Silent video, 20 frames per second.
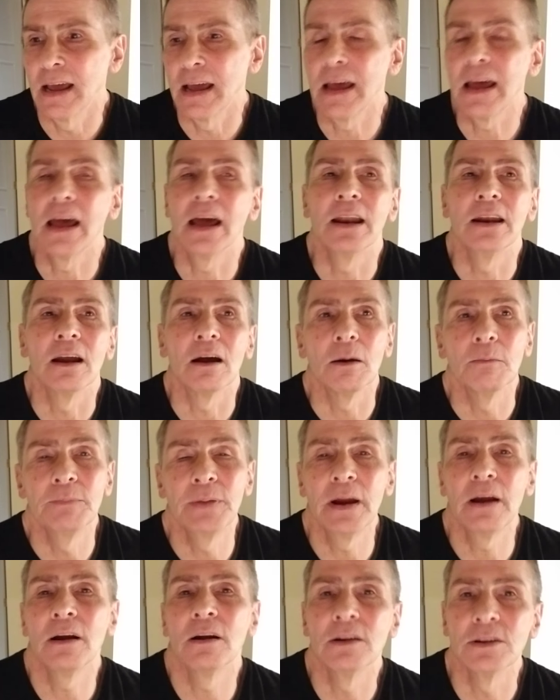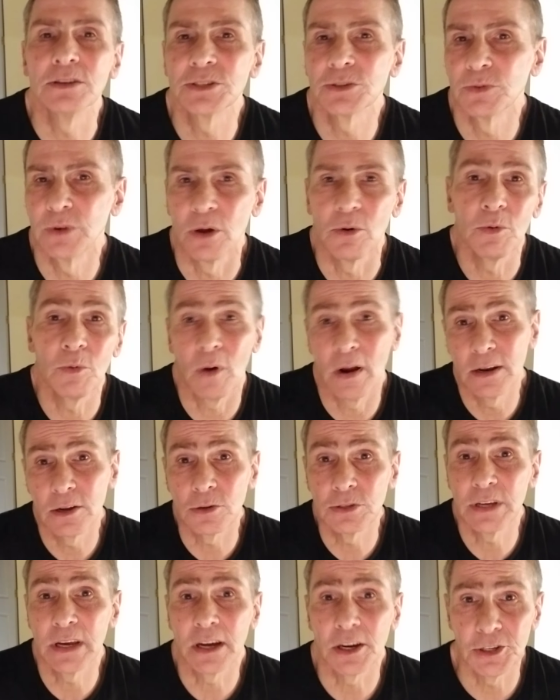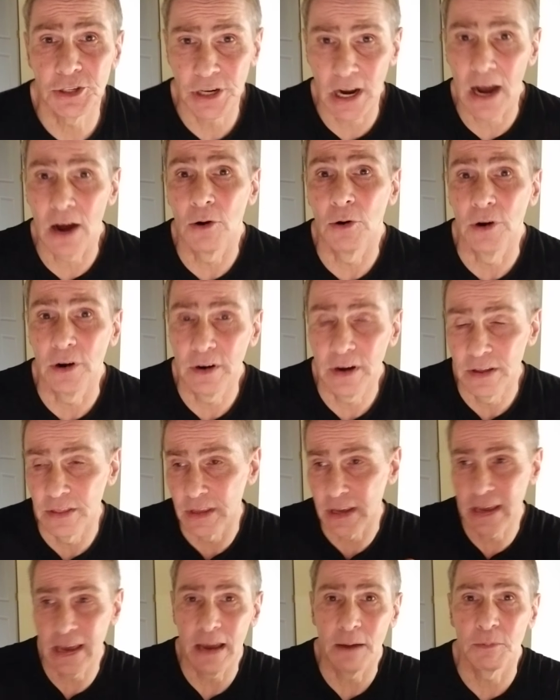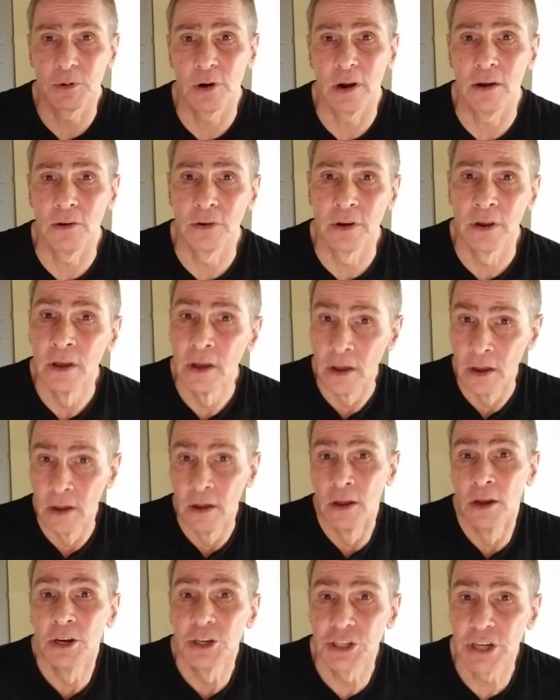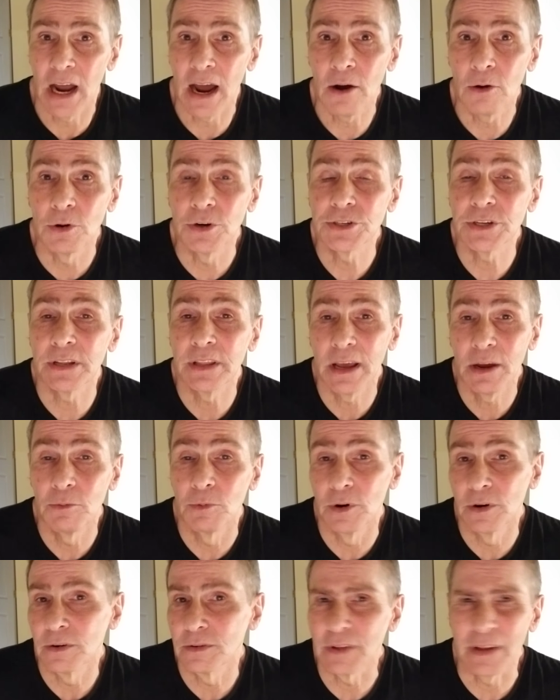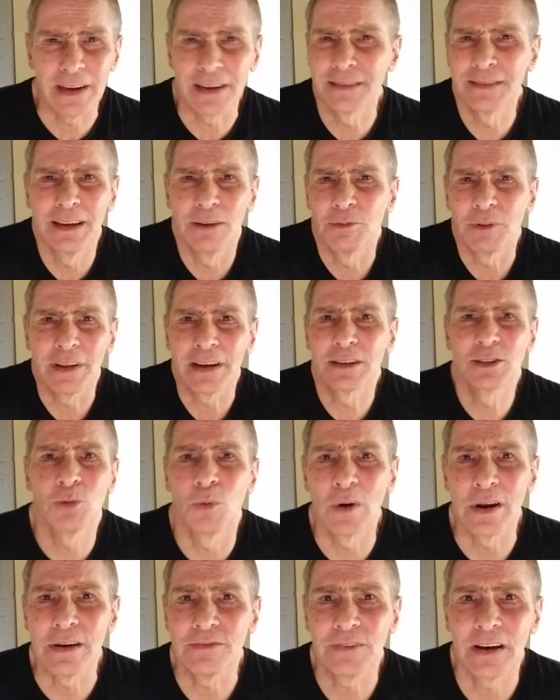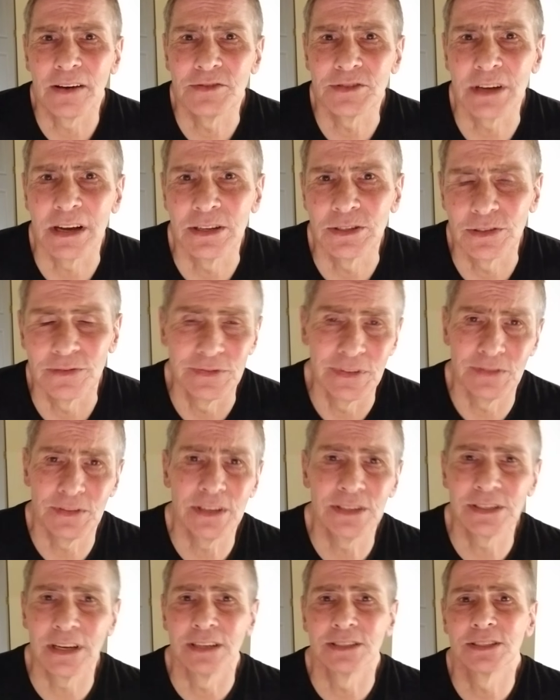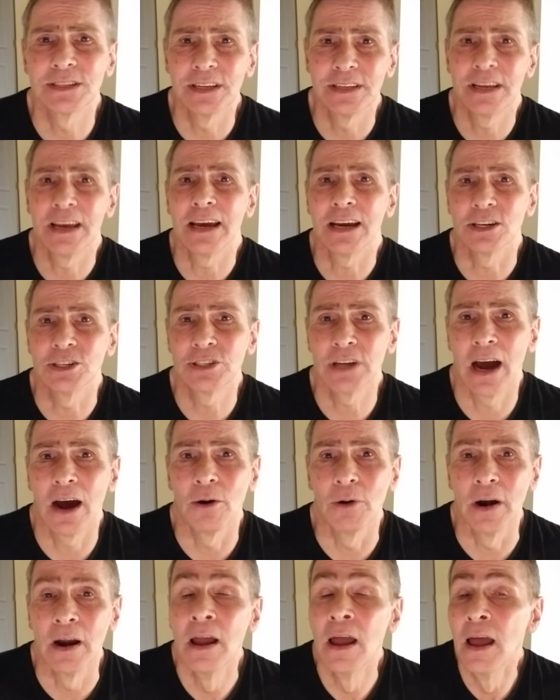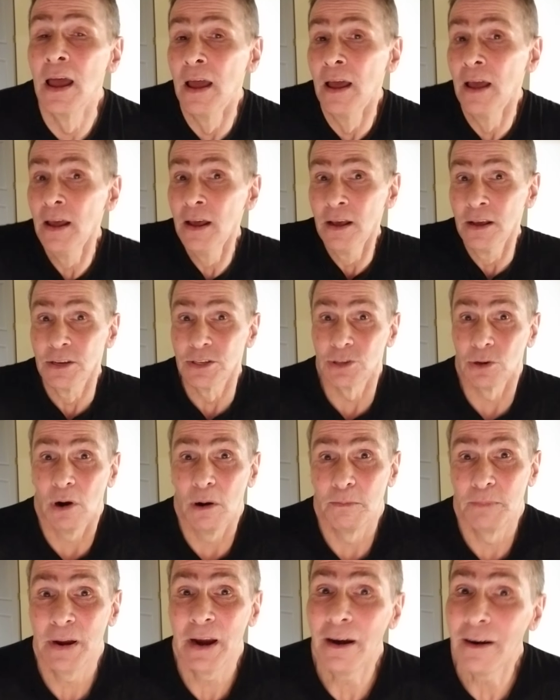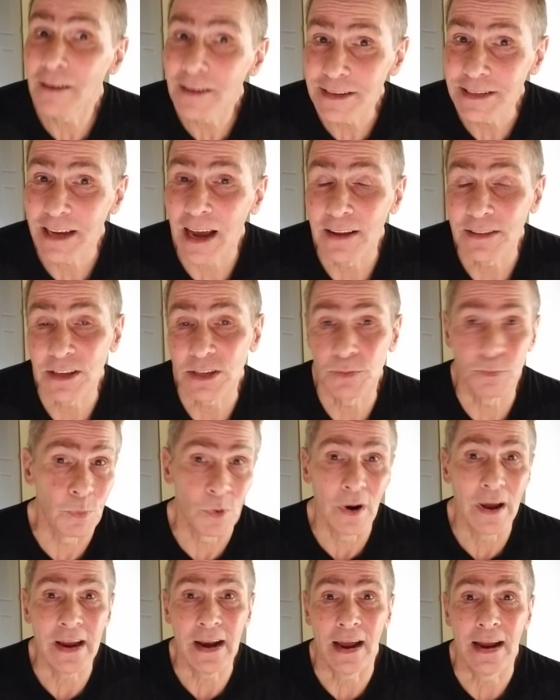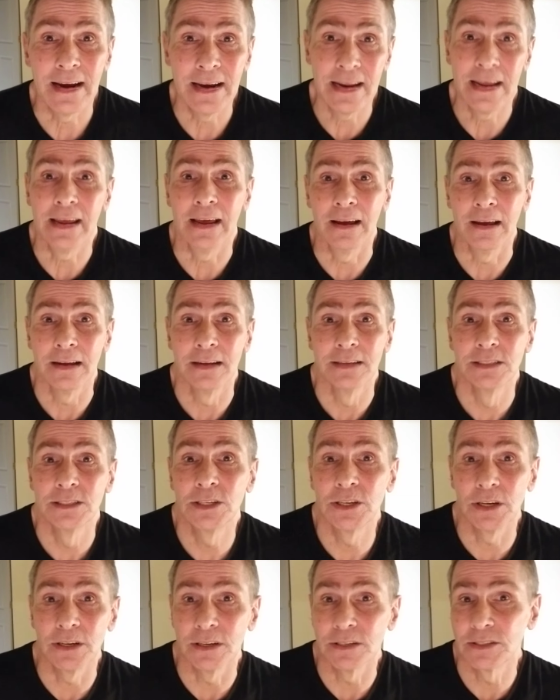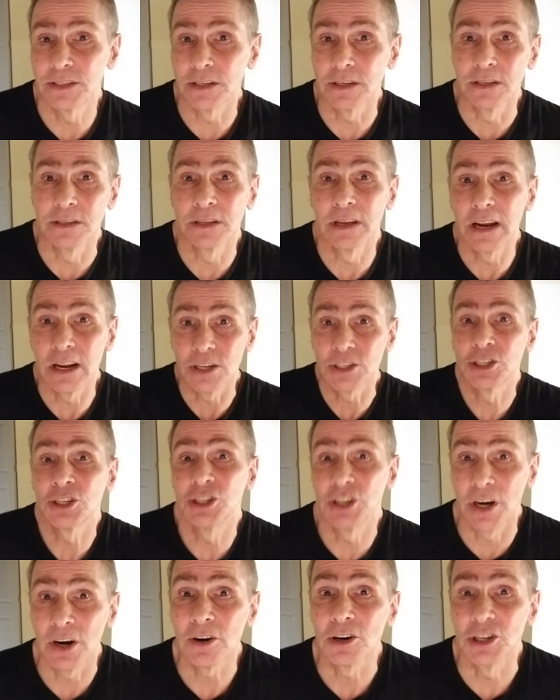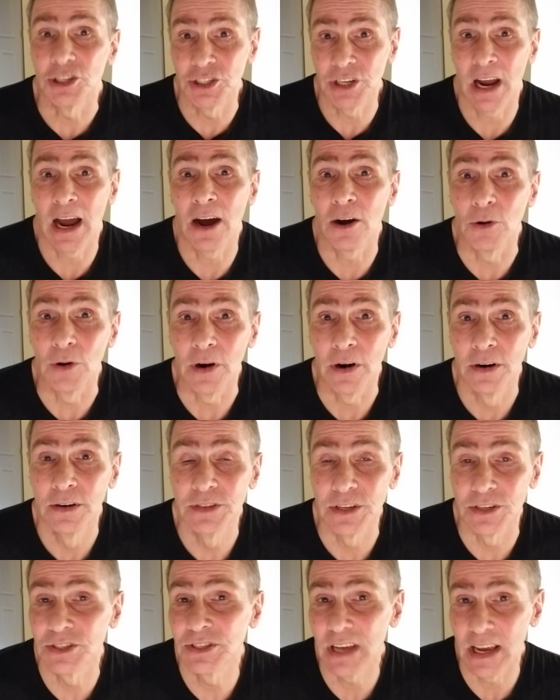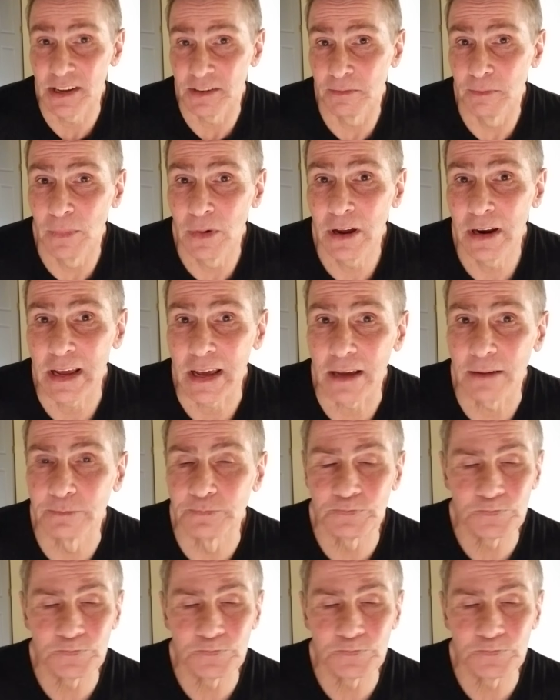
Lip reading: And our parents, you know, we wanted to go take a shower in the campground showers. And they were like 25 cents or 50 cents to take a shower. So our parents got this bright idea to let us share a shower to save money.